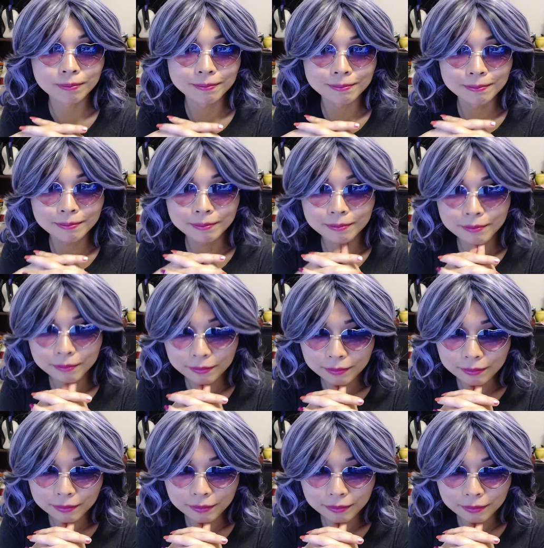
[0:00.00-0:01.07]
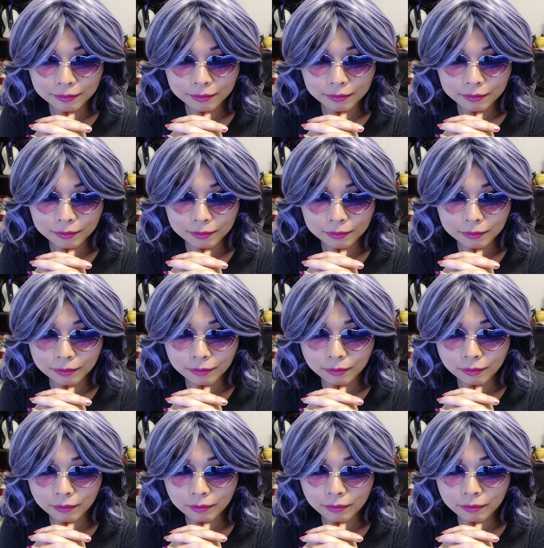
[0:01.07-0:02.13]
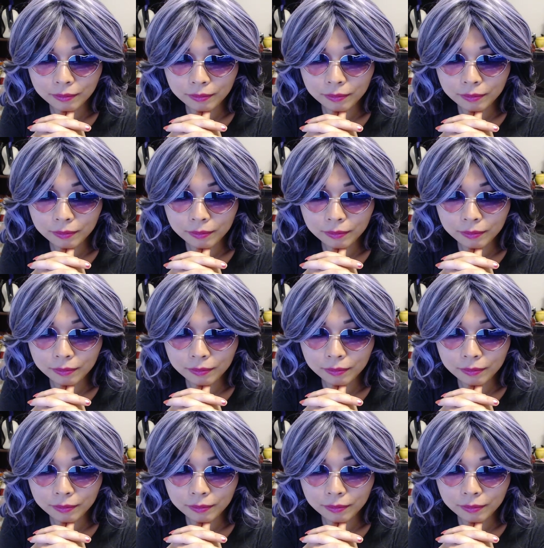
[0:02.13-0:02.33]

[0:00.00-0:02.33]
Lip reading: Nobody speaks.